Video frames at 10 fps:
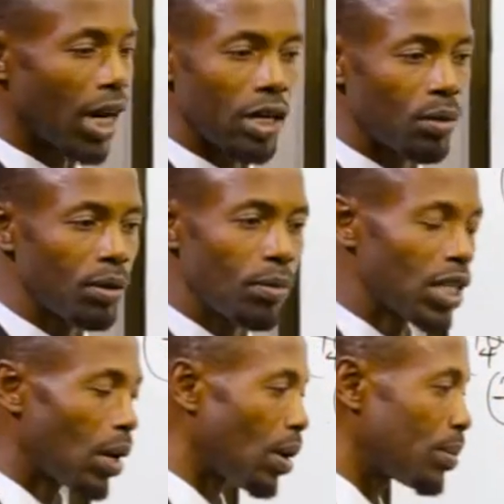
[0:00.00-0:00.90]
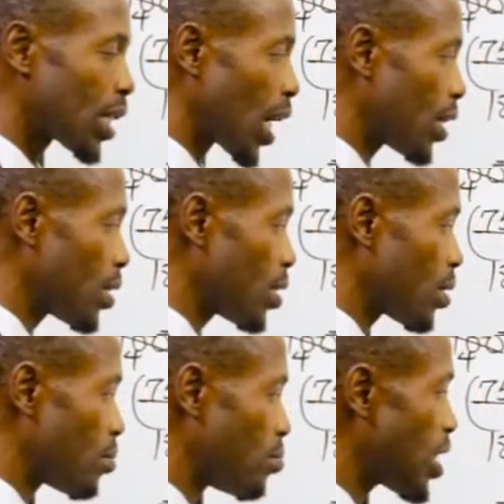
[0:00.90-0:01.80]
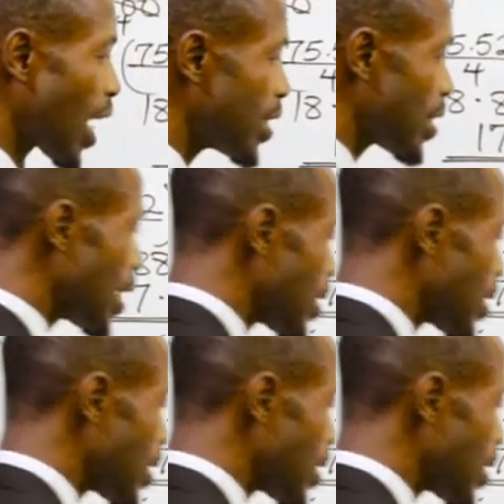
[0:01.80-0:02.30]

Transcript: cannot be more than 1 meter. Meter is the